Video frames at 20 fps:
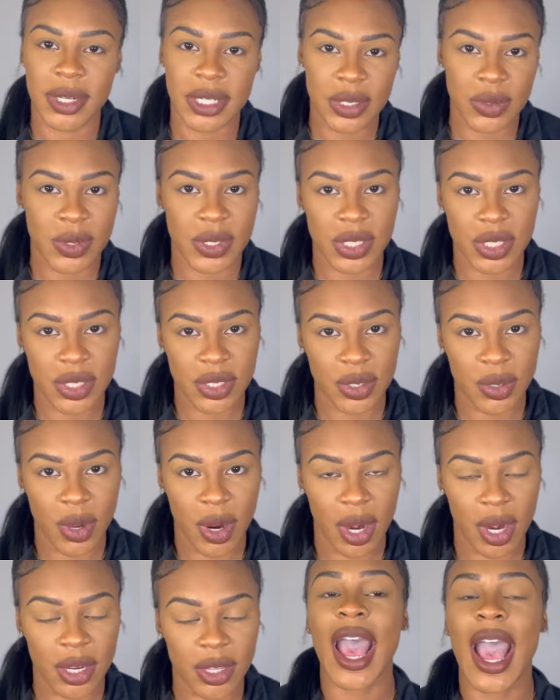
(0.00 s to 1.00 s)
the tweezers too
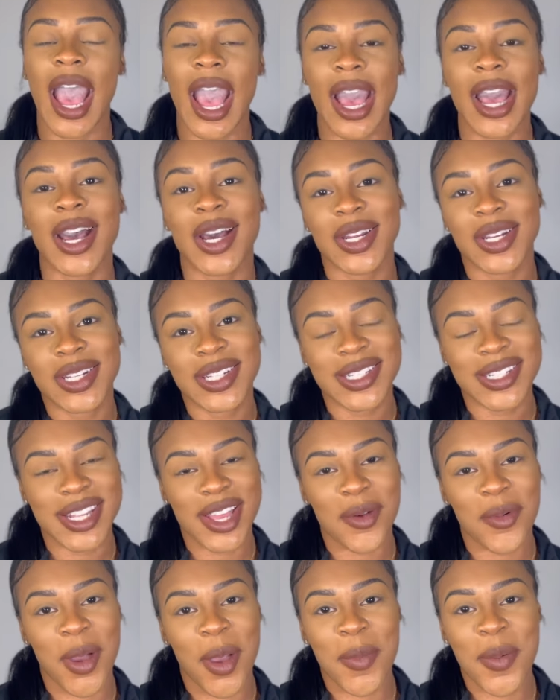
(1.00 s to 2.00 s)
hard. I
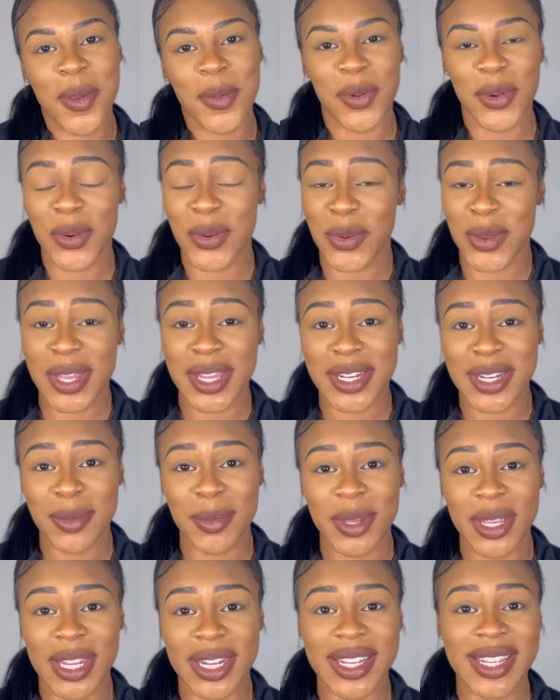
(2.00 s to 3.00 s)
understand why people quit in the
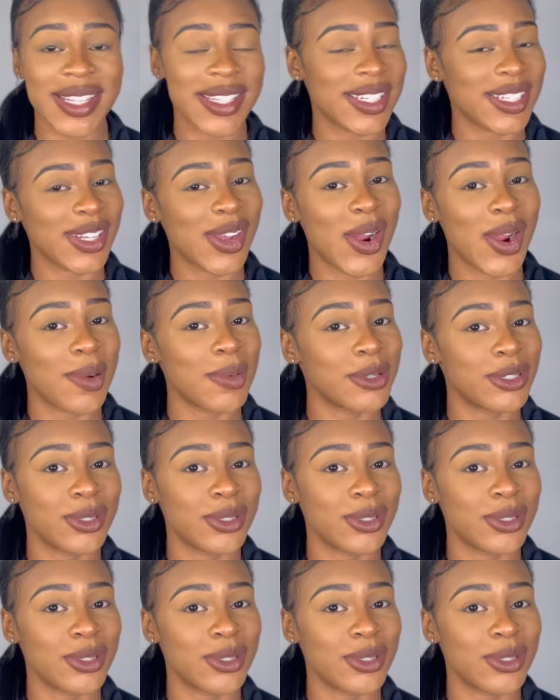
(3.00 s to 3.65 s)
beginning because it's hard,